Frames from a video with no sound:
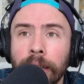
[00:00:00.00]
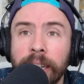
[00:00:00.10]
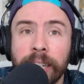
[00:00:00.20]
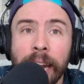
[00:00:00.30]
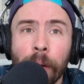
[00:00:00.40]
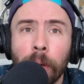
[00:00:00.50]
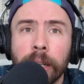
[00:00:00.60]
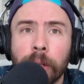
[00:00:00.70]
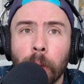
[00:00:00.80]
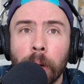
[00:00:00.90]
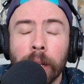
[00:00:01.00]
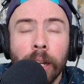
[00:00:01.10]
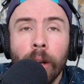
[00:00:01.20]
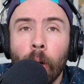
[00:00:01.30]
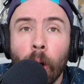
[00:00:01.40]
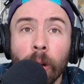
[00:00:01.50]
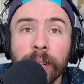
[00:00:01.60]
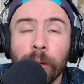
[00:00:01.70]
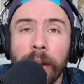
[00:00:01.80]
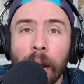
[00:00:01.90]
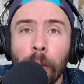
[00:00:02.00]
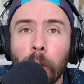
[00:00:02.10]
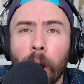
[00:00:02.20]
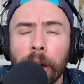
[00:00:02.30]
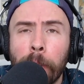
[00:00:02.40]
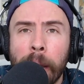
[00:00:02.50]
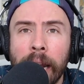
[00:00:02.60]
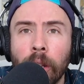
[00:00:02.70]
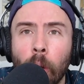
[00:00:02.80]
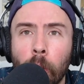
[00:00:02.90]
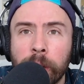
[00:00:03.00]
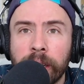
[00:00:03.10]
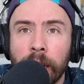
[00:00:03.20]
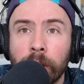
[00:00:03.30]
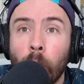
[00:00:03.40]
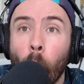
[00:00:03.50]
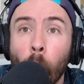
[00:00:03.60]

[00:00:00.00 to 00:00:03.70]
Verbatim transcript: The state run stores are also not required to pay local sales